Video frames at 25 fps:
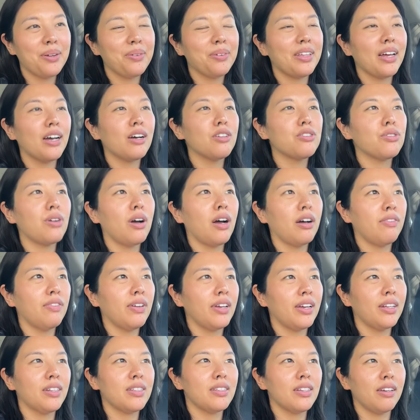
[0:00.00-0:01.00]
without
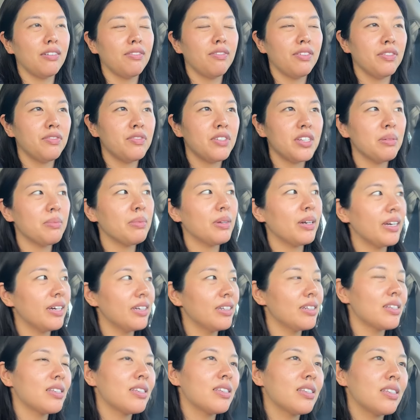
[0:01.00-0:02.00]
traffic, it's like 50
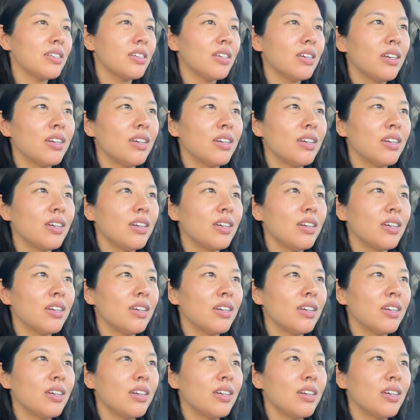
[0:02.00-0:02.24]
minutes.